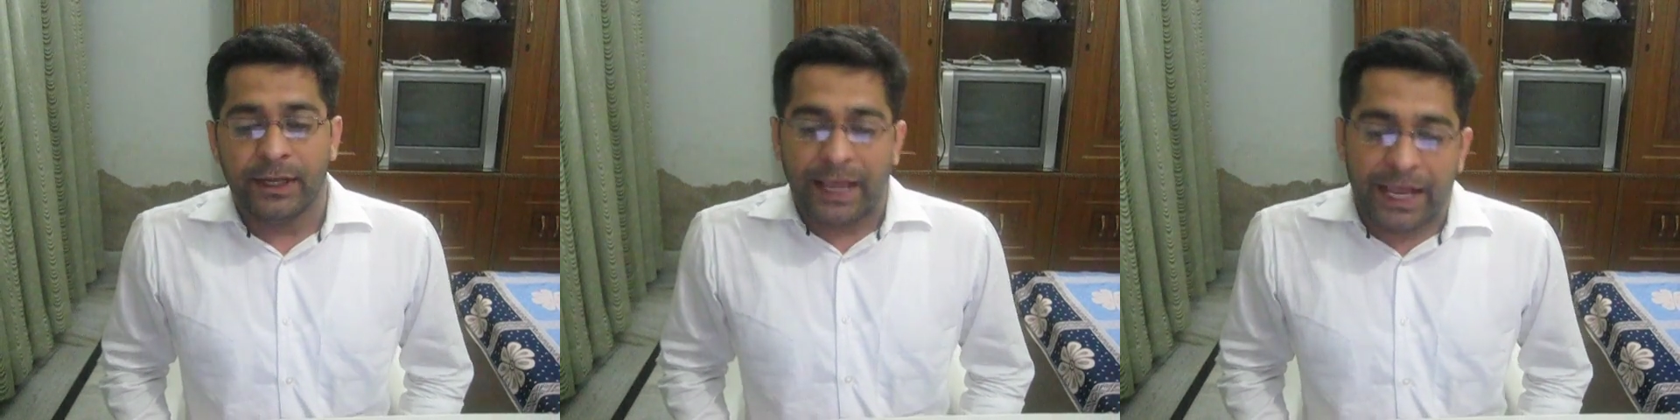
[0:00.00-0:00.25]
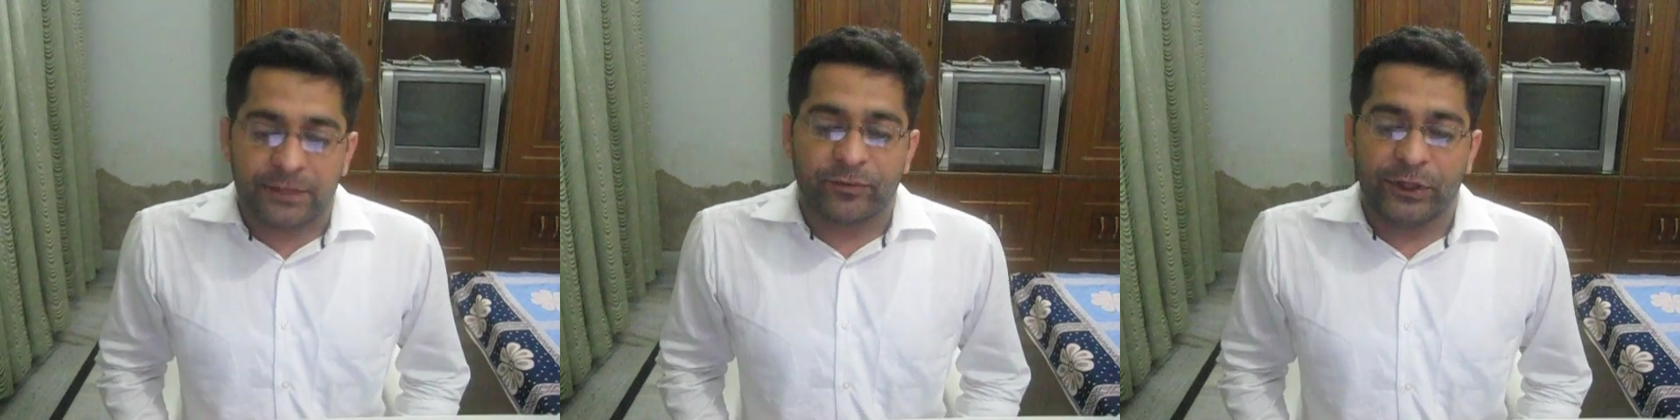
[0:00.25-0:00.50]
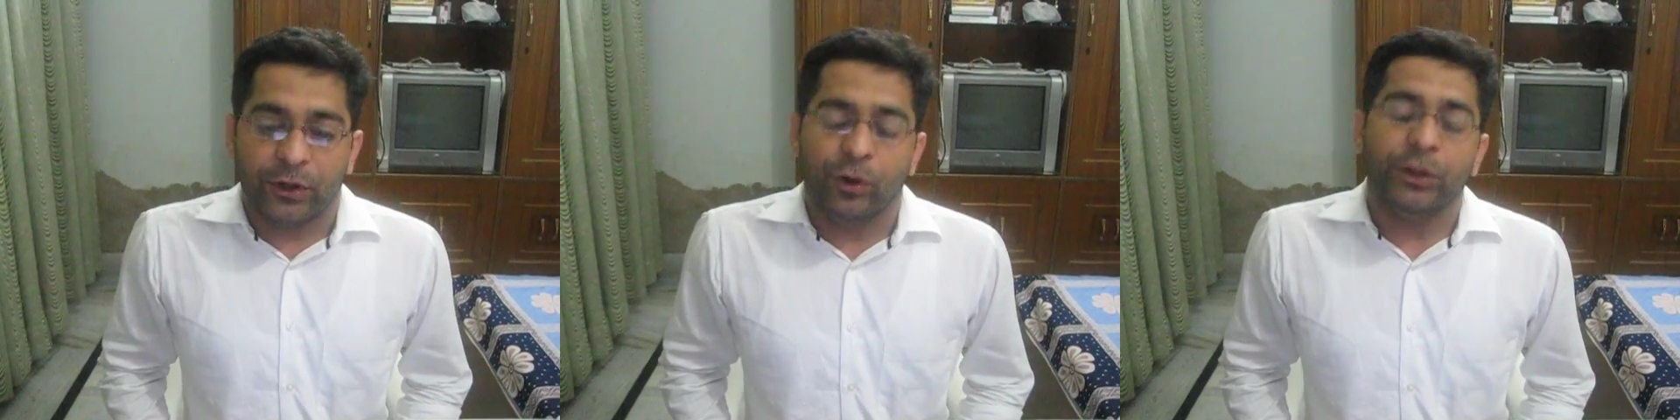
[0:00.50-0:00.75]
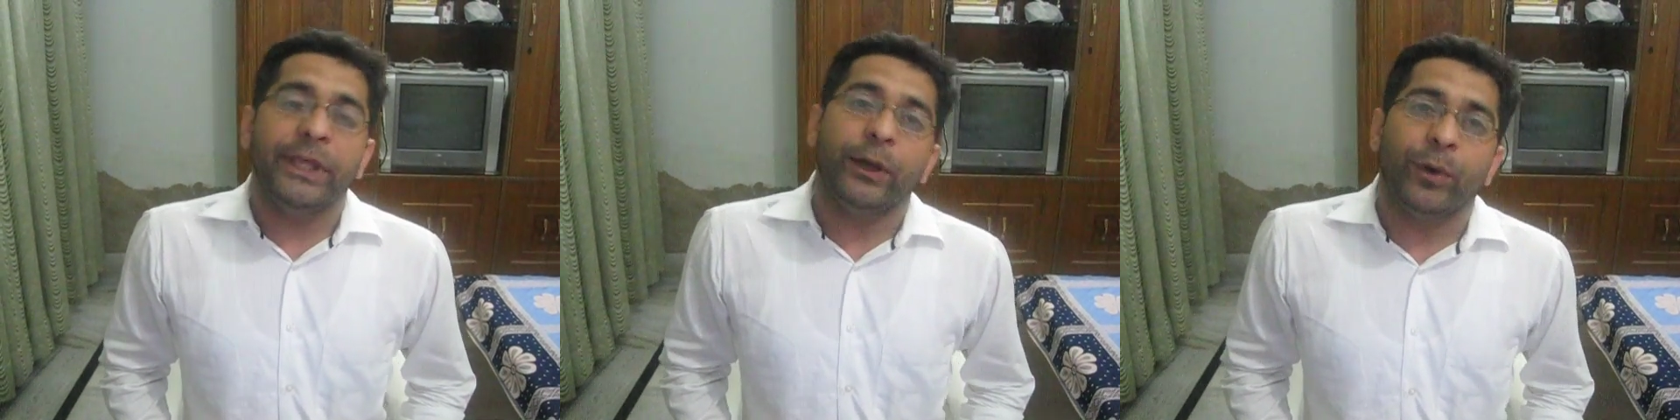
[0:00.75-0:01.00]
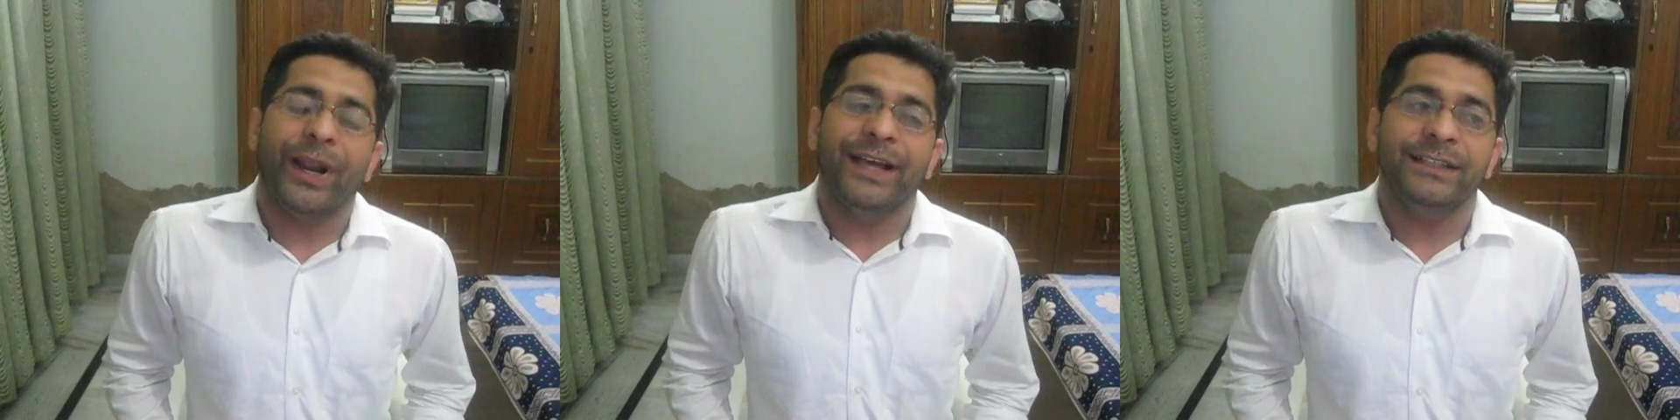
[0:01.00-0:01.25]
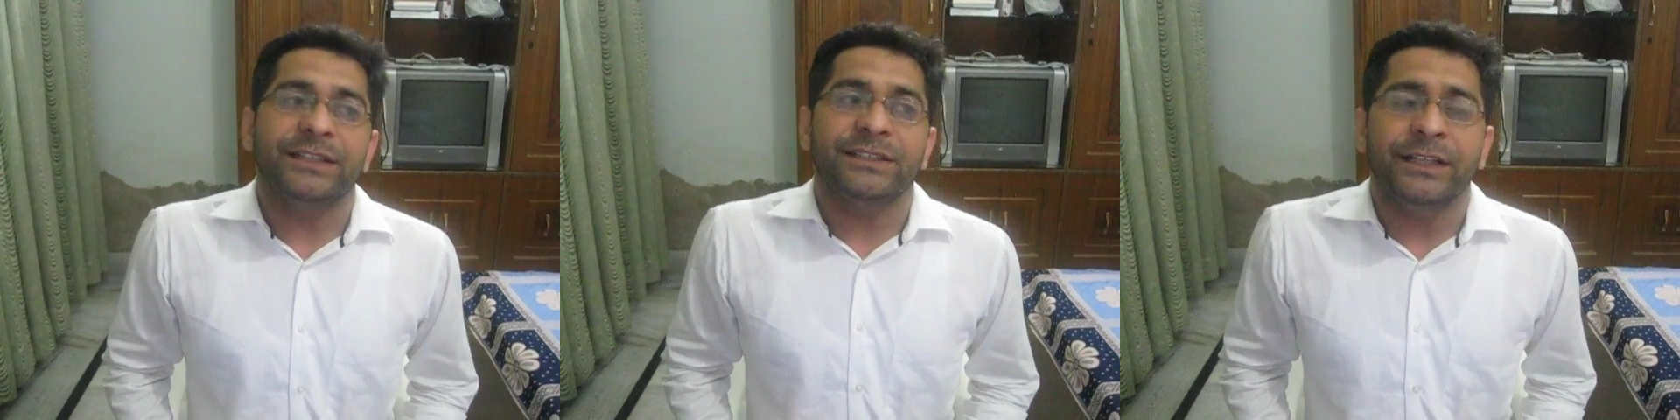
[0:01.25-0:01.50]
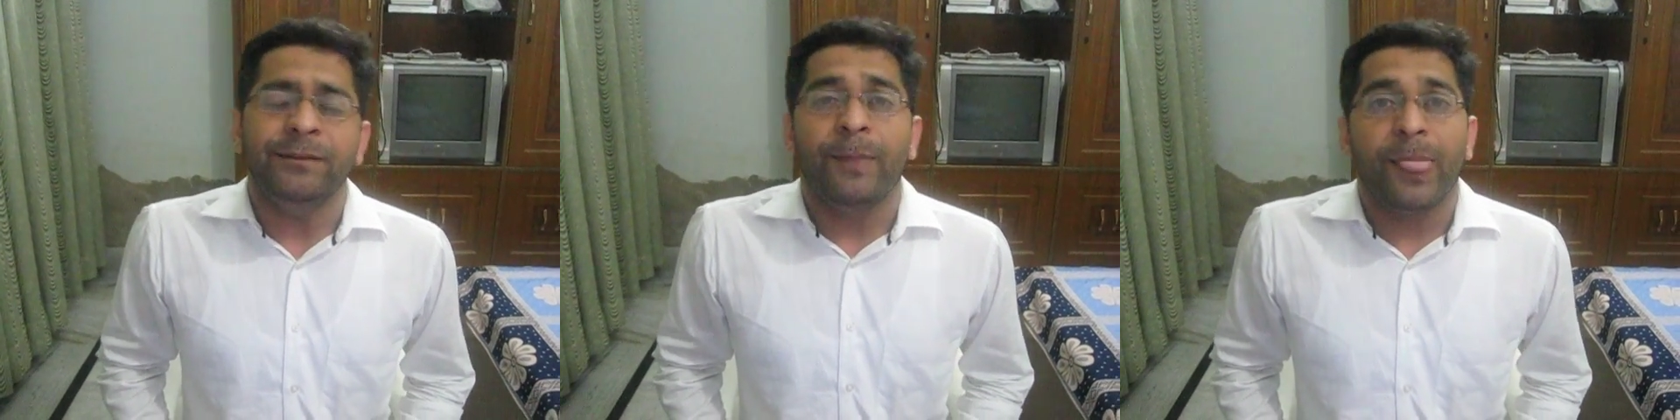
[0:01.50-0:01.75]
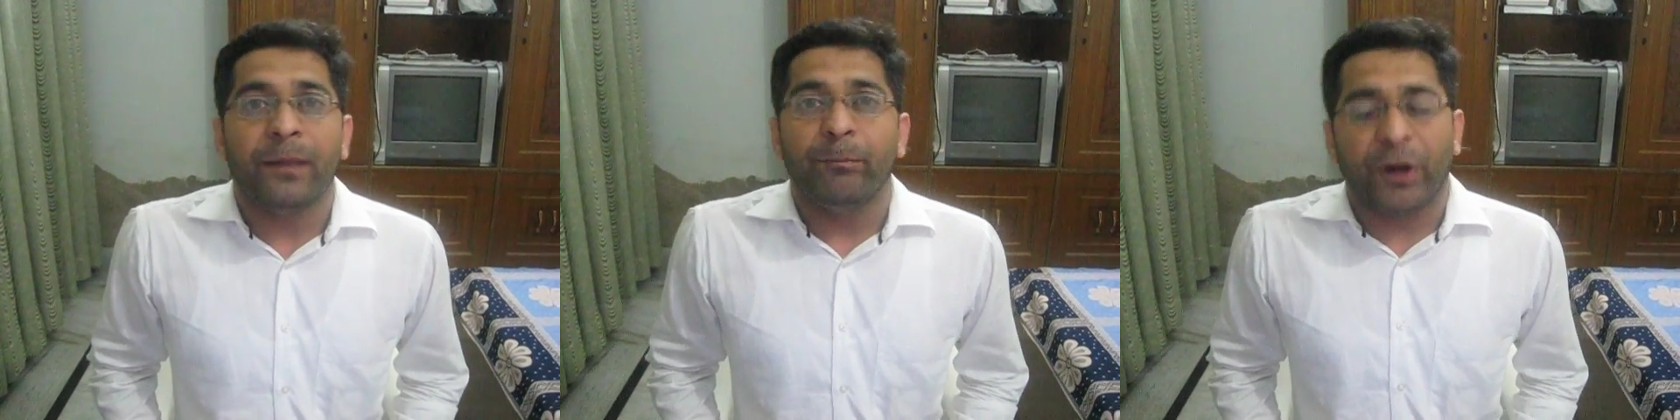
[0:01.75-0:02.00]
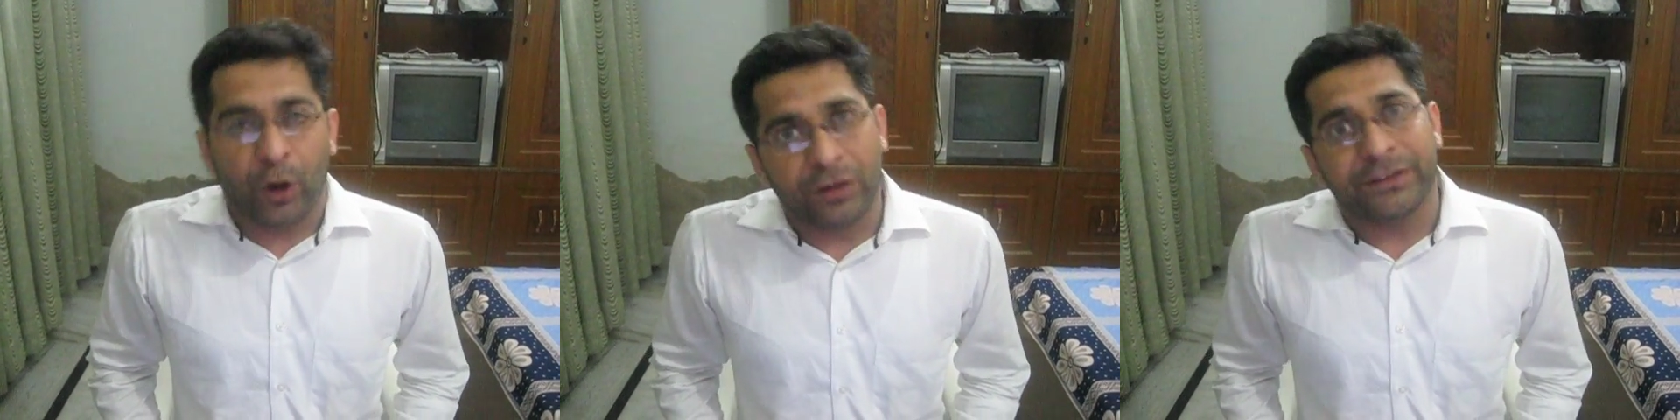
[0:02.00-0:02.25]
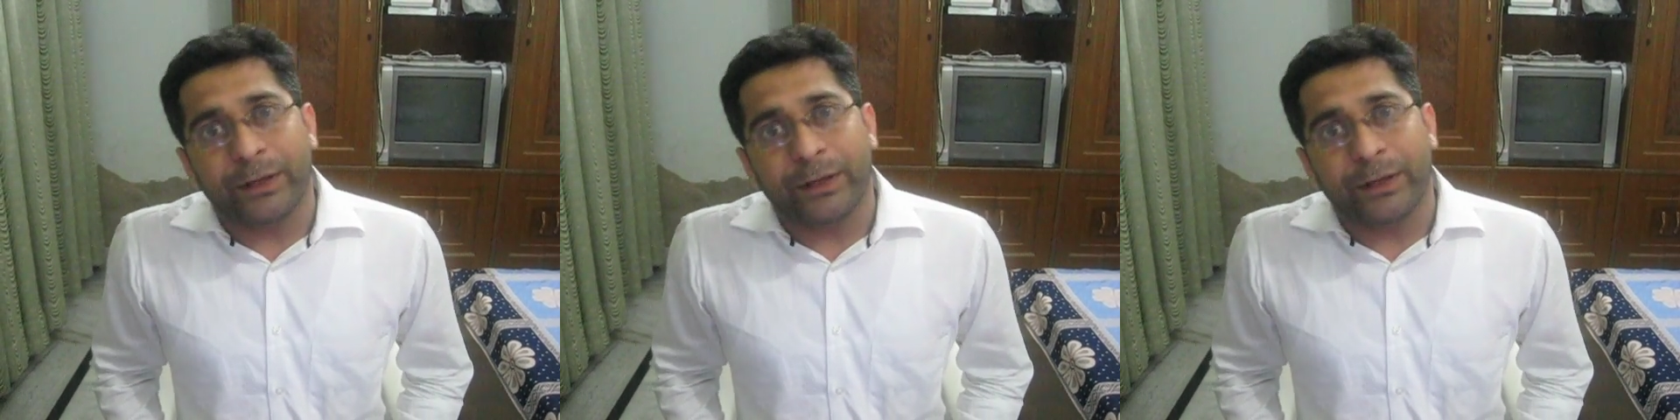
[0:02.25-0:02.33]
As we know, the equalization, because